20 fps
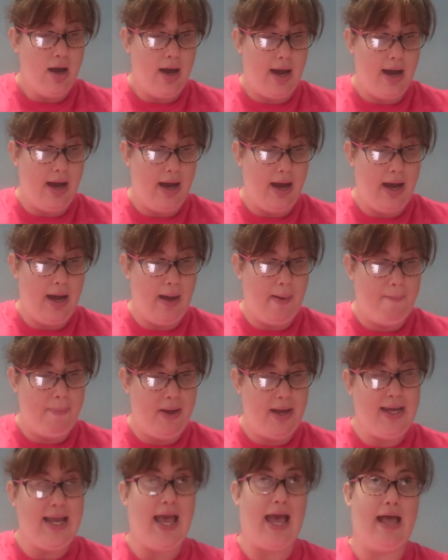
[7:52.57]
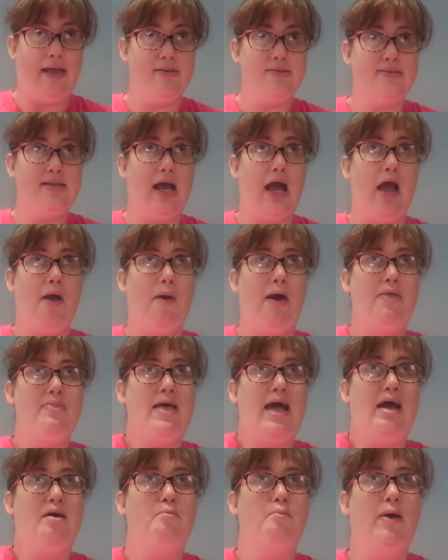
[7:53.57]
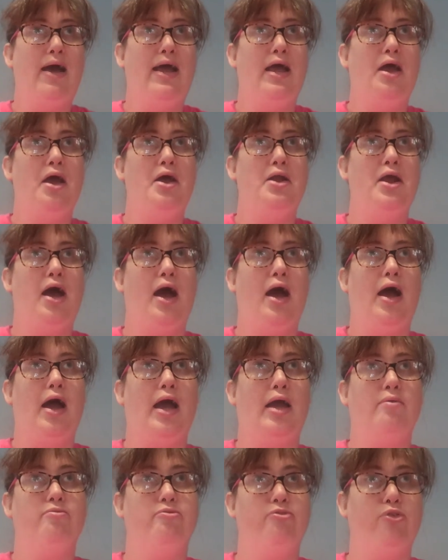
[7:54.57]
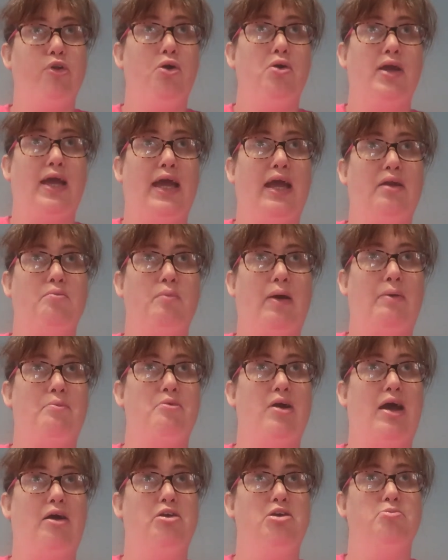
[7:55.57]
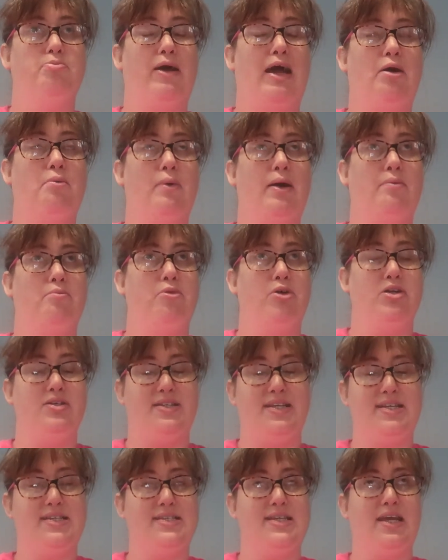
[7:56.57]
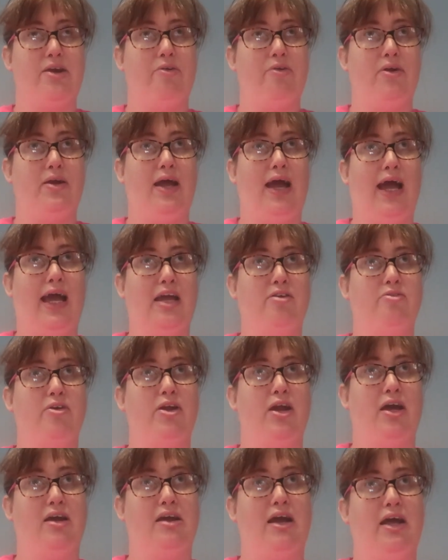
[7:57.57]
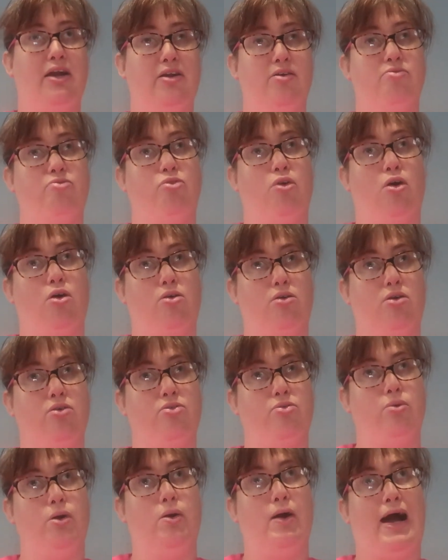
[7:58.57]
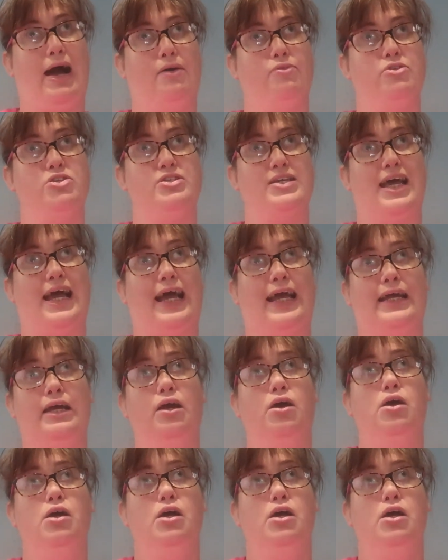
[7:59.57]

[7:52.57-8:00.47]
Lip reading: But yeah, so, and then when I'm vlogging, when we're out and about, when we're at Disney or in Haven, I kind of vlog throughout the day